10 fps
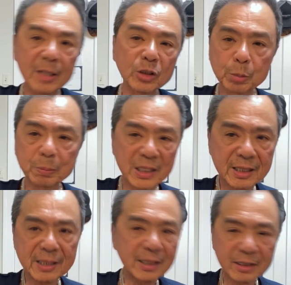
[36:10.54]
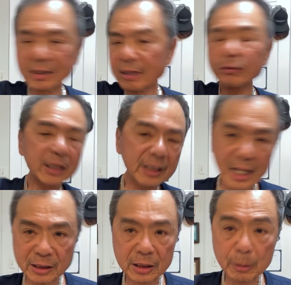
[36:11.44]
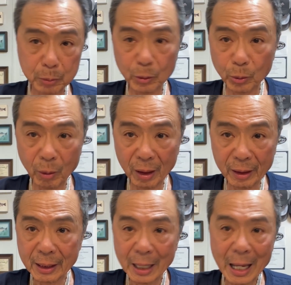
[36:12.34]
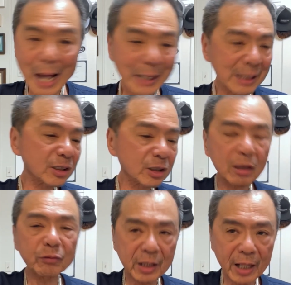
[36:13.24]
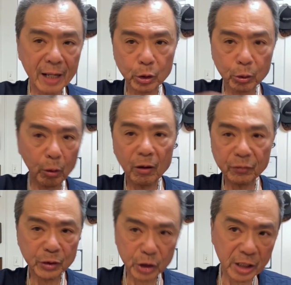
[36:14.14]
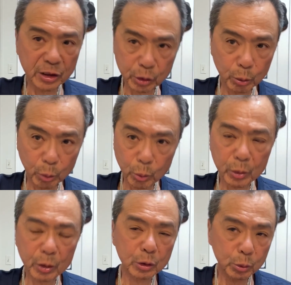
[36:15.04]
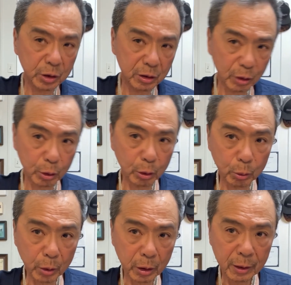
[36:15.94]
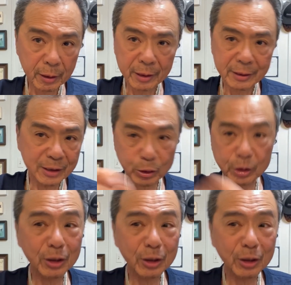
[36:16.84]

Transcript: species, and everything has lip glue on it. I got stuff that I took off and changed the lure to use another lure. There's